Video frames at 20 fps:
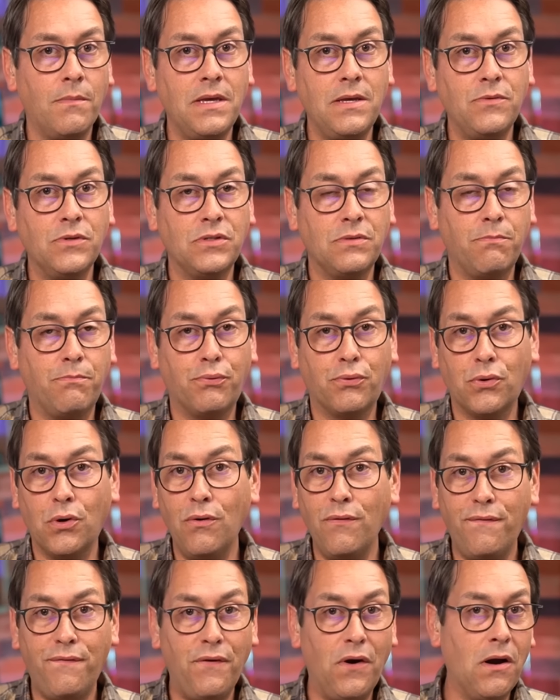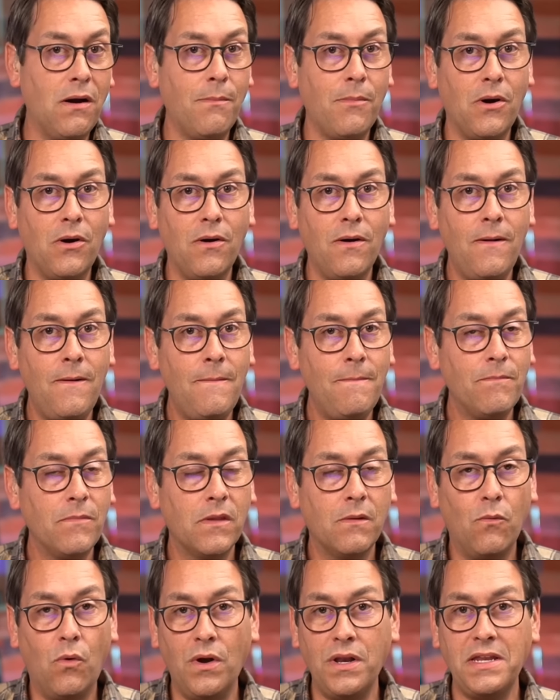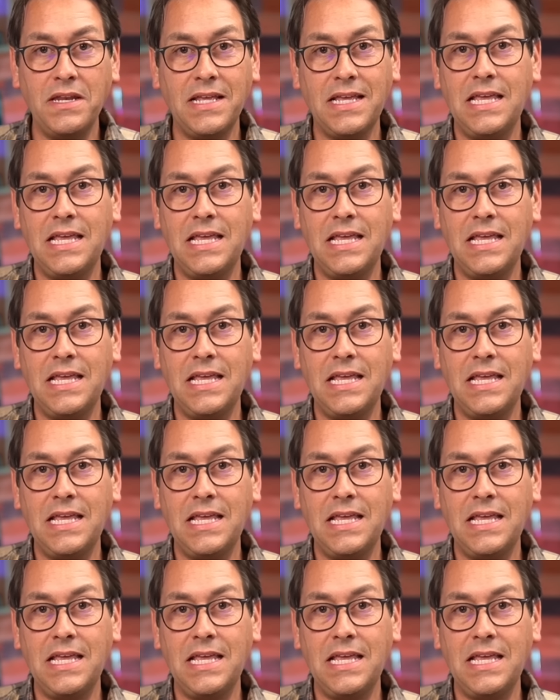He was pro-farmer, wanting to